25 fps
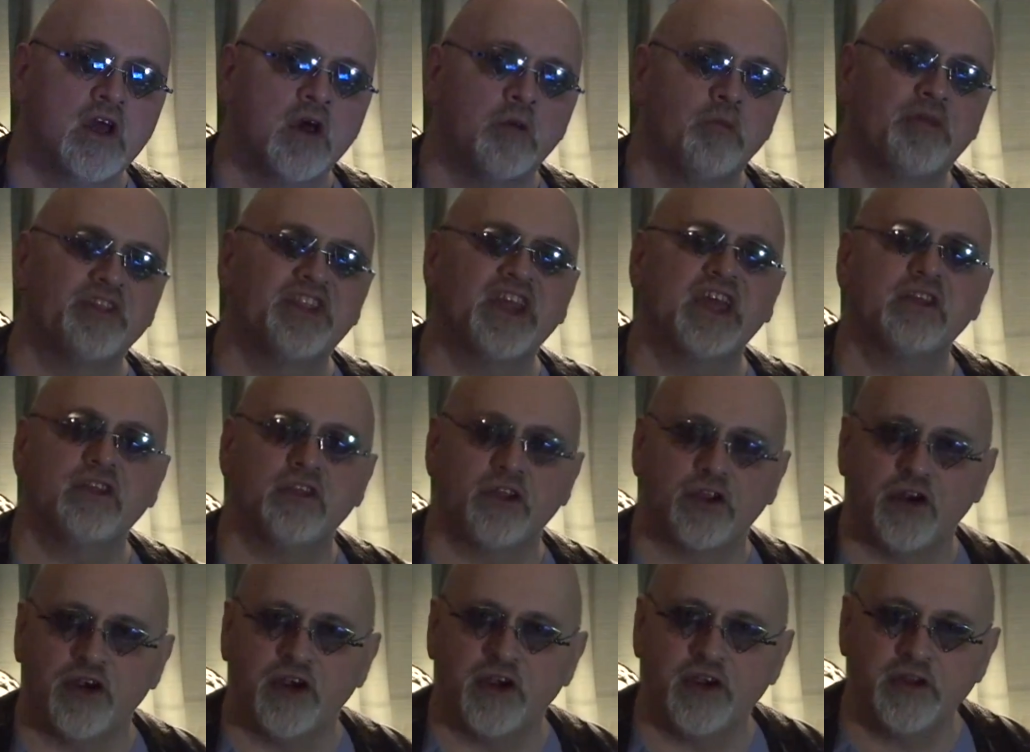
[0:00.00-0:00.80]
But they
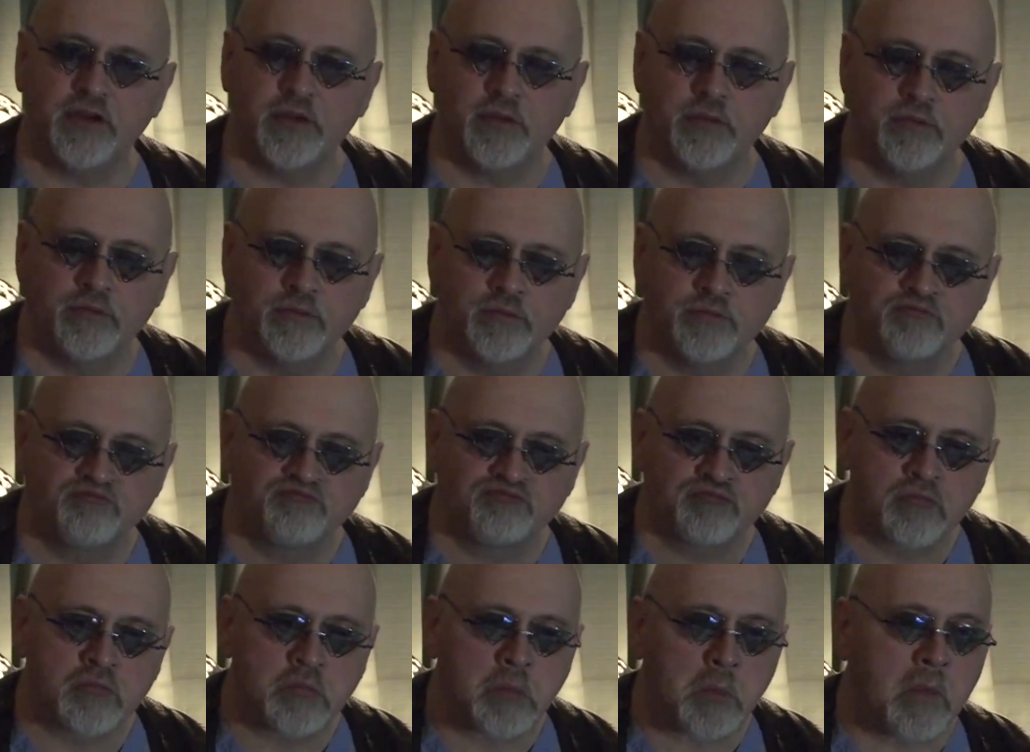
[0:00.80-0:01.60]
learned.
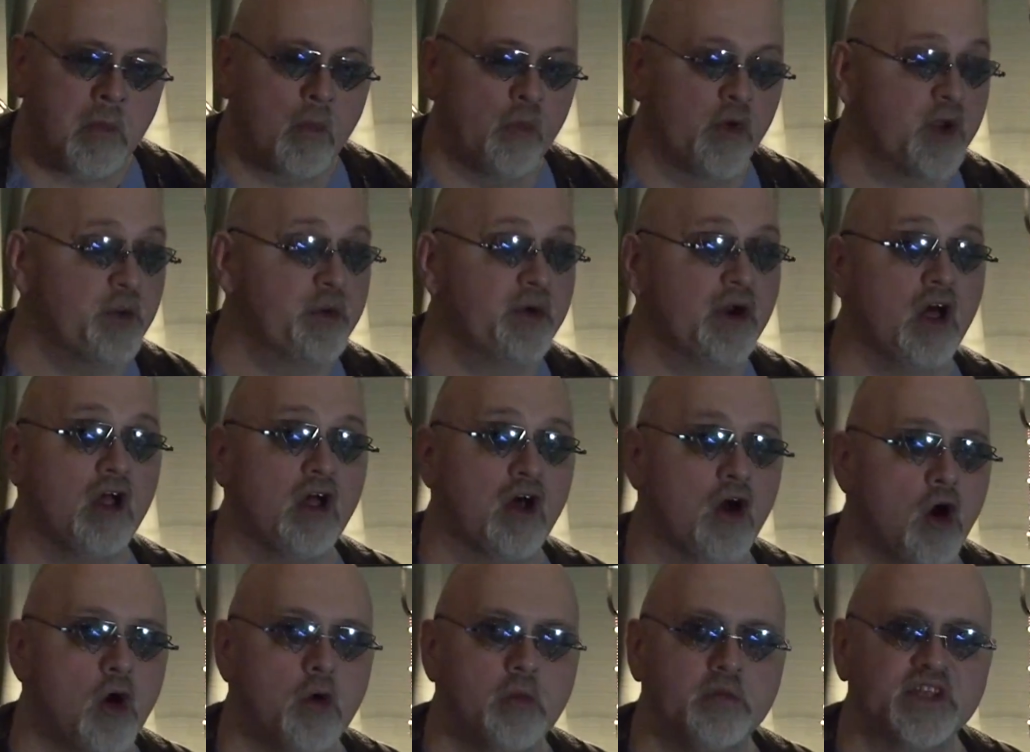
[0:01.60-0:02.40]
We were all
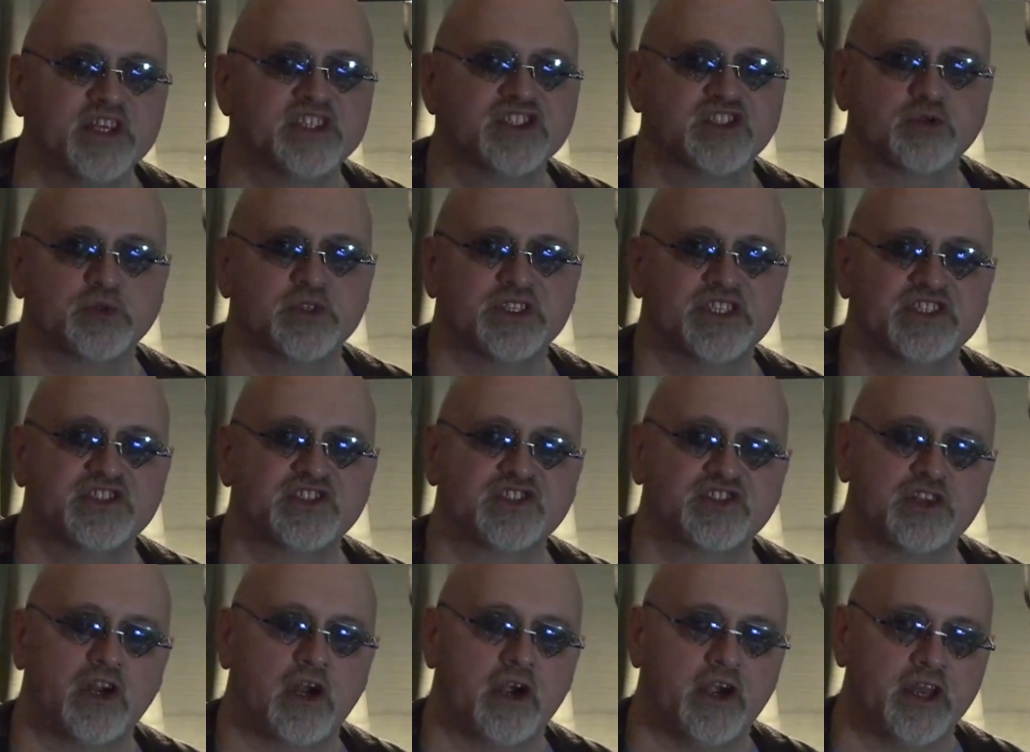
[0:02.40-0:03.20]
homeless when this
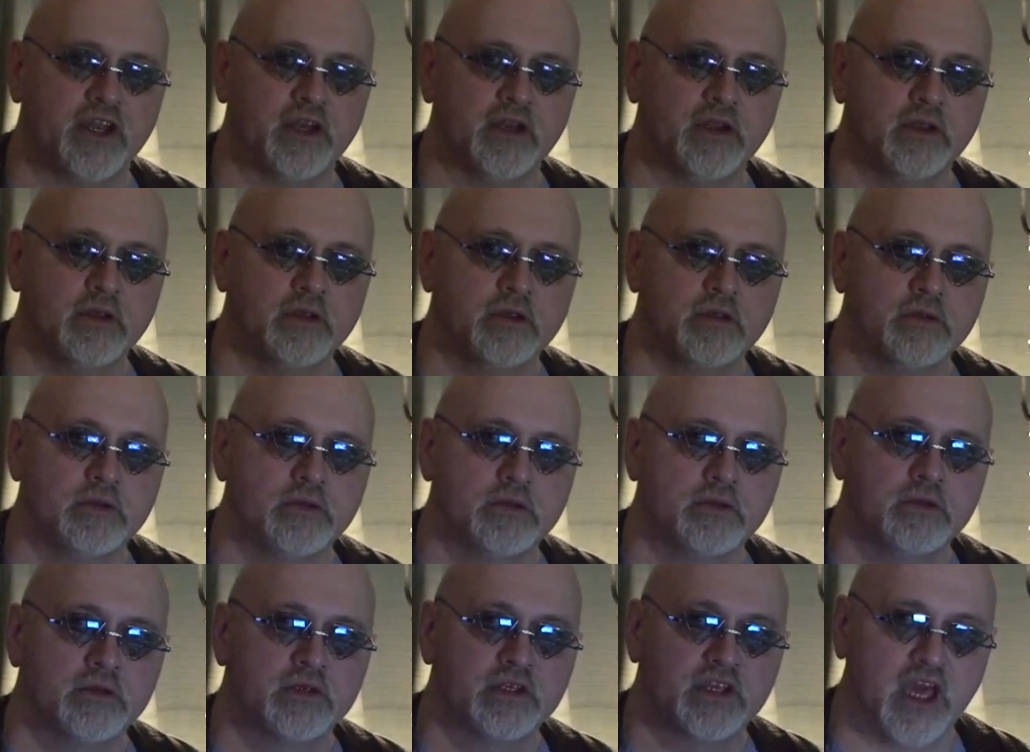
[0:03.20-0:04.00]
started.
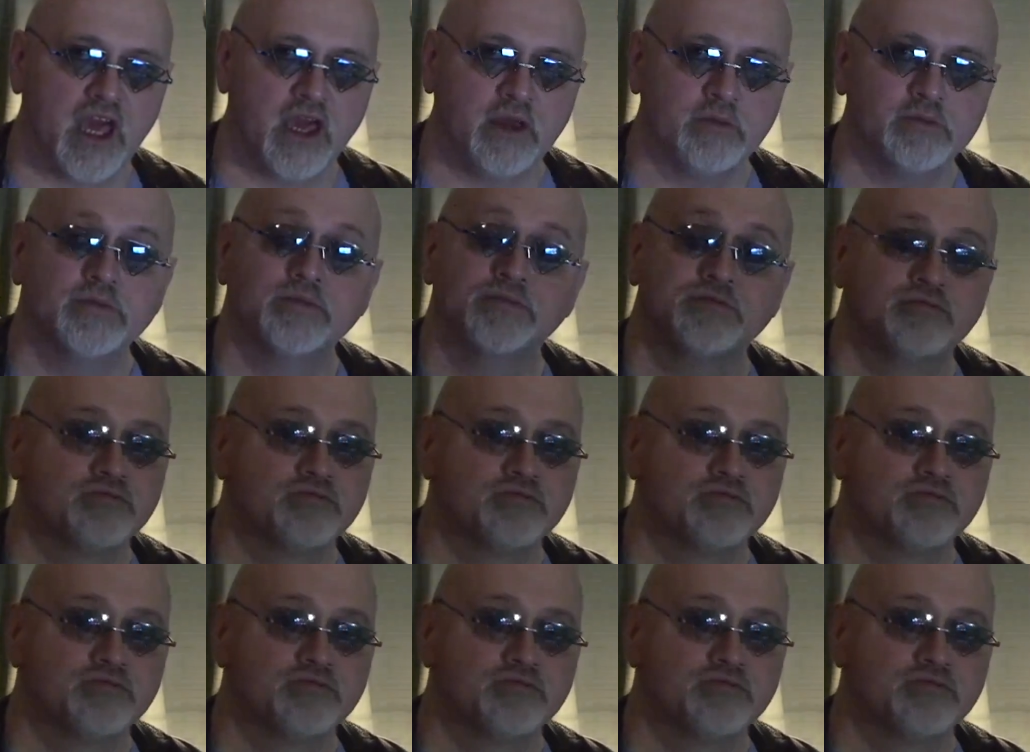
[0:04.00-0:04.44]
Okay?